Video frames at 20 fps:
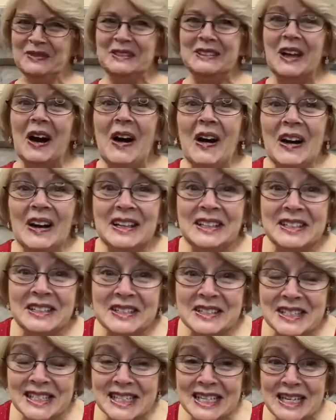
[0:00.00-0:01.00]
Yawn
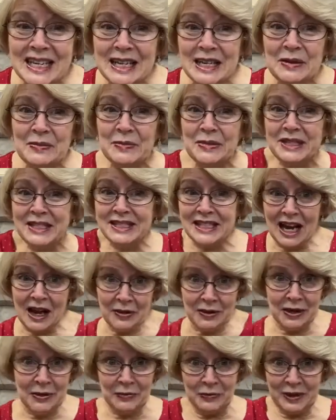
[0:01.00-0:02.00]
your sleepies
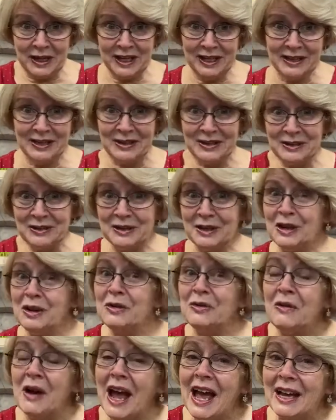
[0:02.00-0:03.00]
out and wiggle
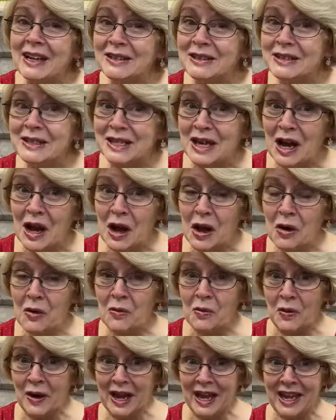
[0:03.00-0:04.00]
your waggles
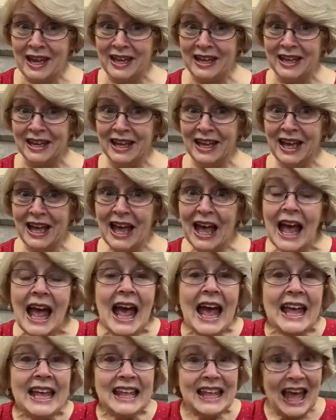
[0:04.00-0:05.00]
away.
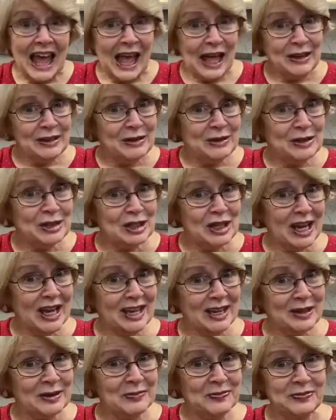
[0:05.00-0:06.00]
Can you
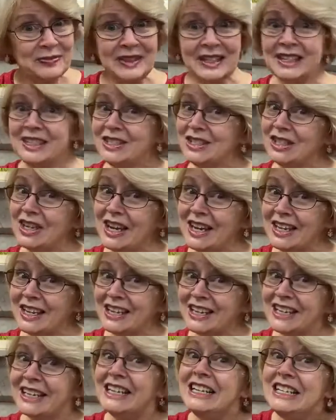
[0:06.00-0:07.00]
shake,
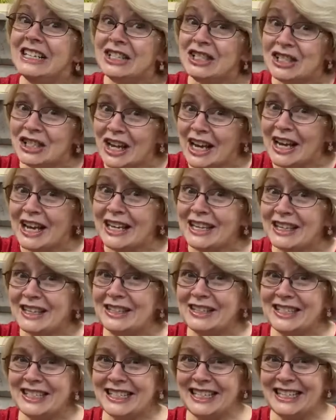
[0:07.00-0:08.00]
shake, shake
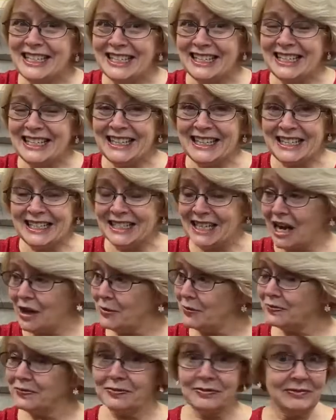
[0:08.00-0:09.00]
your sillies
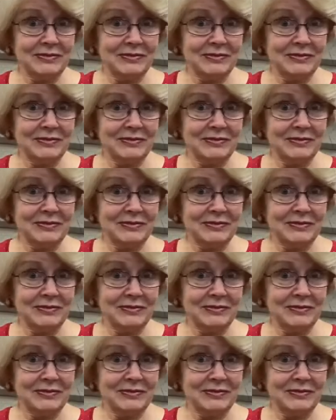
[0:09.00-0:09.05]
out?